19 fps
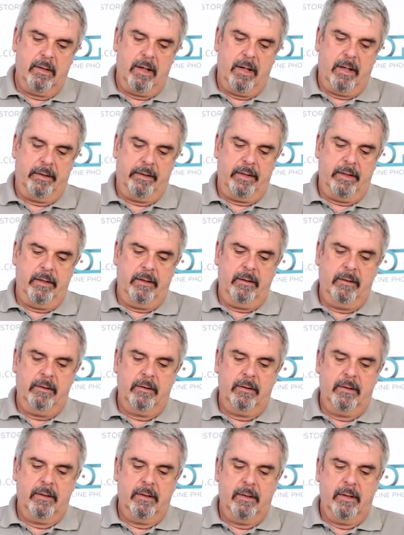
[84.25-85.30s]
on here
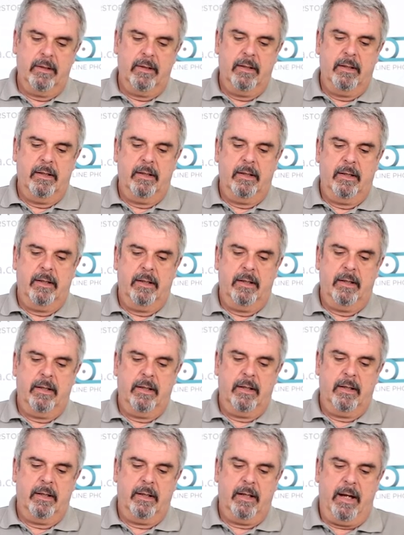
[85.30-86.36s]

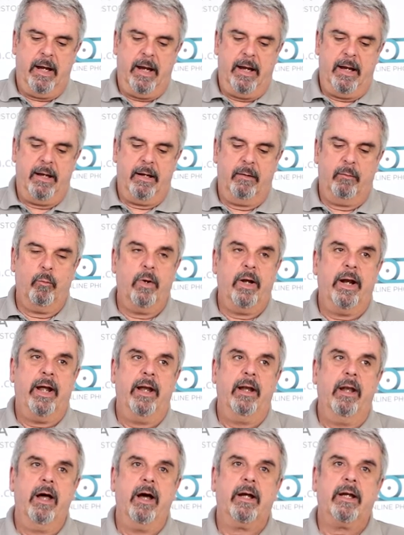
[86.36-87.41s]
and when
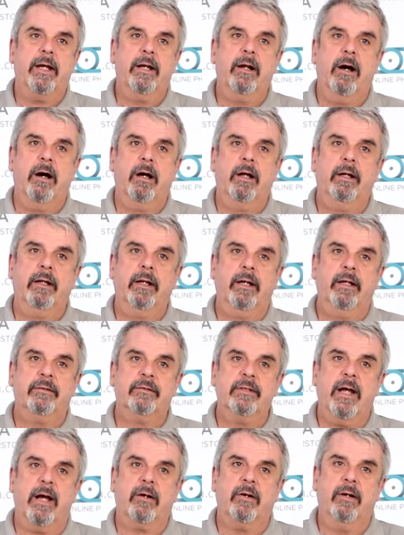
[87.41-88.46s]
I lock it on,
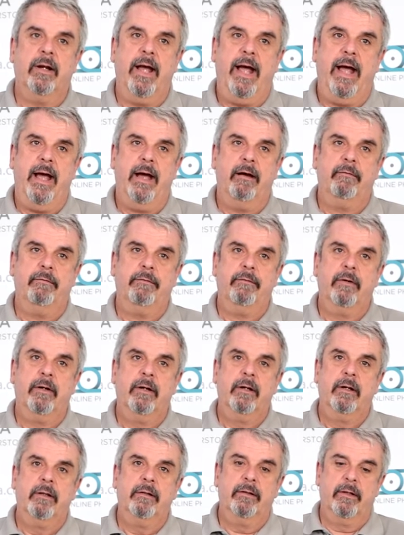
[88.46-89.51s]
it's not going to have
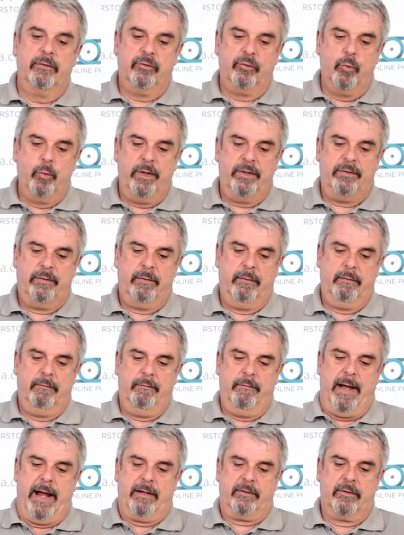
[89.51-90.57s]
the twist
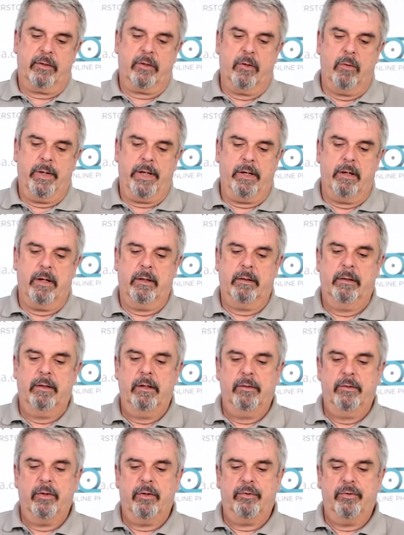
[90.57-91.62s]
factor going on.
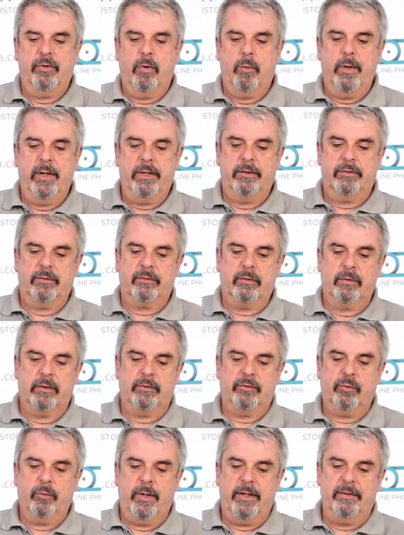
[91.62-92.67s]
There's no way this is going
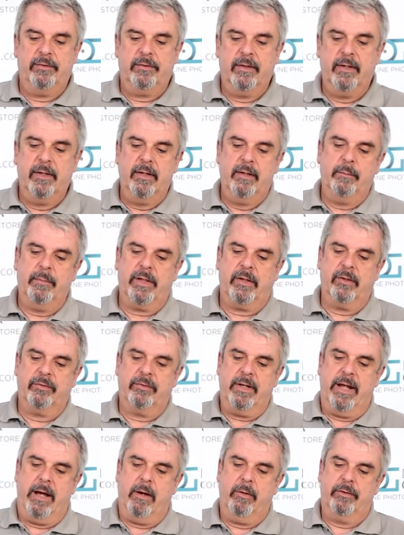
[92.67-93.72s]
to twist
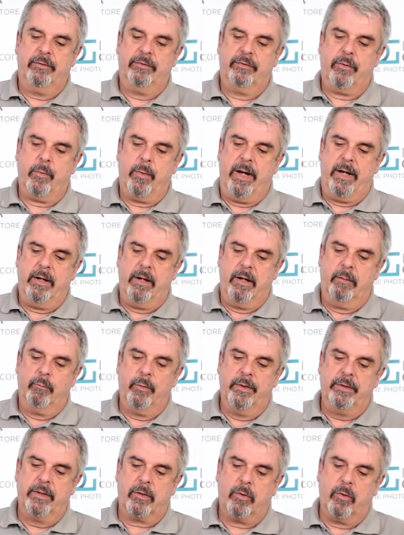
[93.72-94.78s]
because now it's threaded on
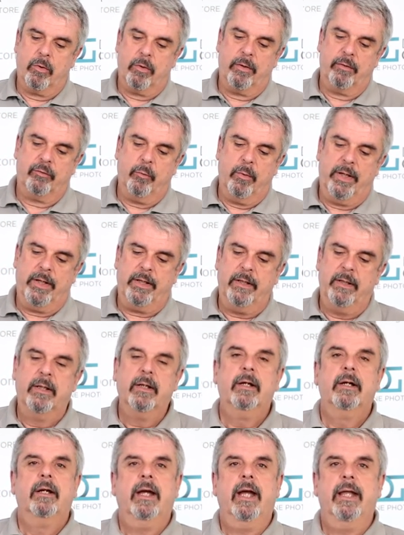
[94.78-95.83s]
with the quarter 20
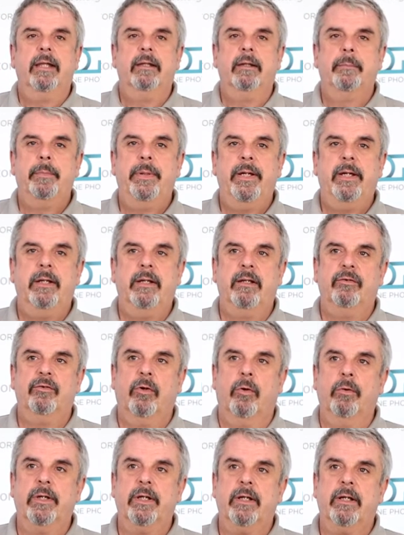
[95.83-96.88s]
and the pin is
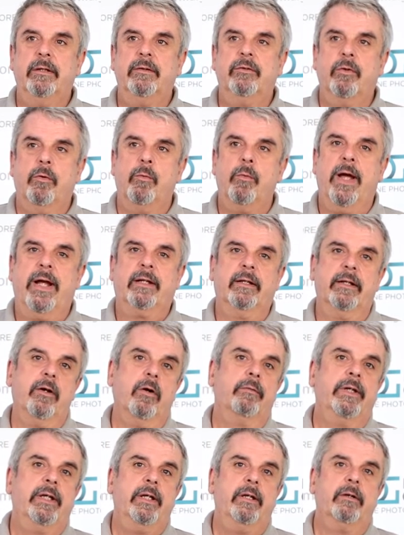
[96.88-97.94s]
holding it directly
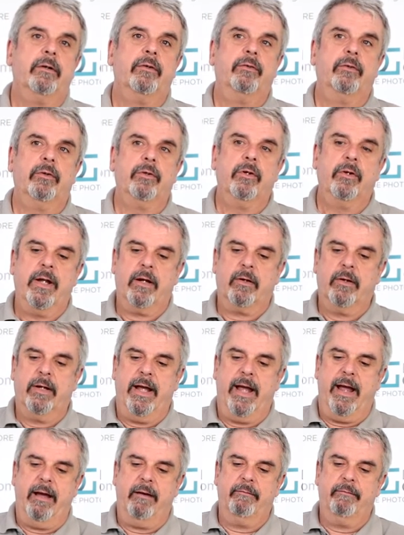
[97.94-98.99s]
over here. So you're not going
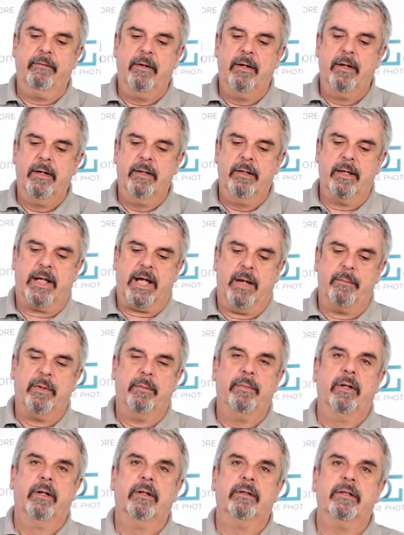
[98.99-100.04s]
to have the
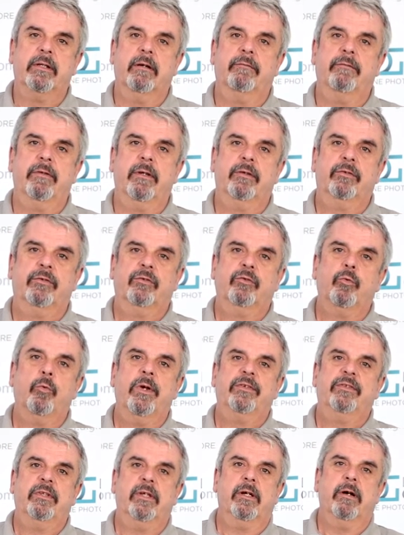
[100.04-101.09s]
capability of this
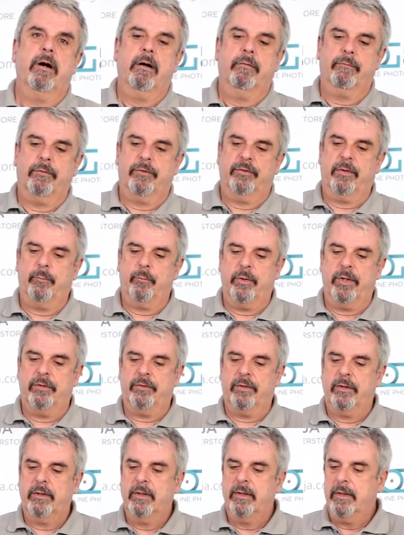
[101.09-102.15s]
twisting off for some
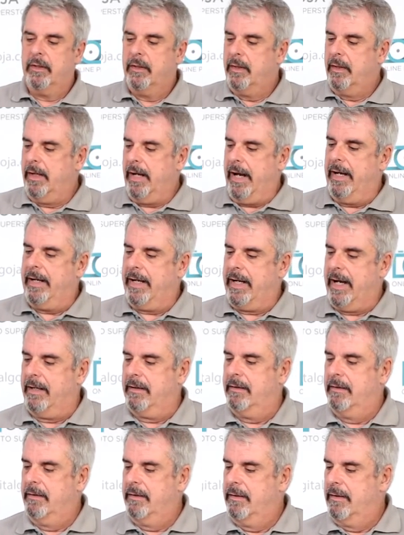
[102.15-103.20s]
reason. And
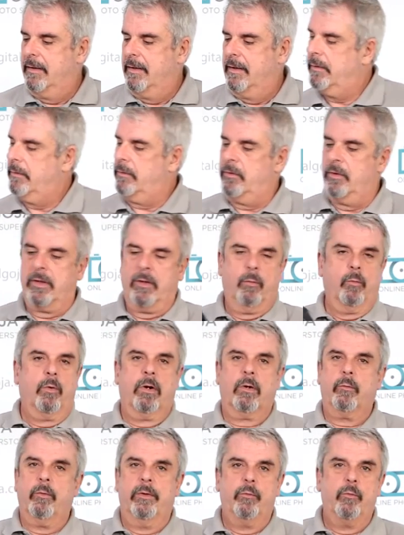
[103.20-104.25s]
again, you can
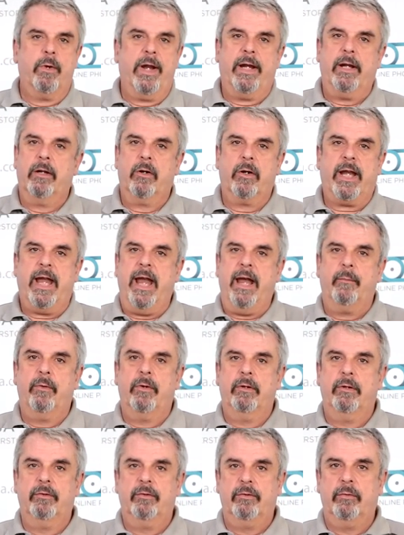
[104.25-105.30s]
work with regular
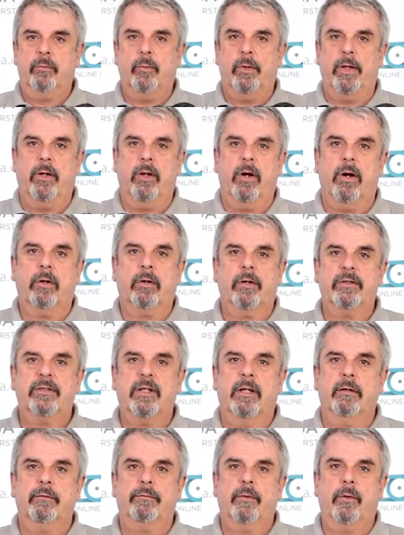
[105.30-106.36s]
cameras with longer
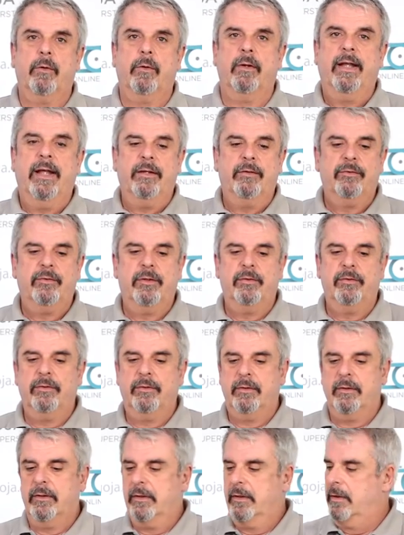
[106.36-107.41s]
telephoto lenses
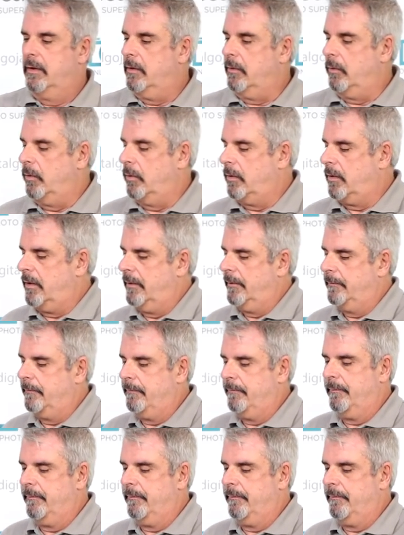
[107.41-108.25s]
or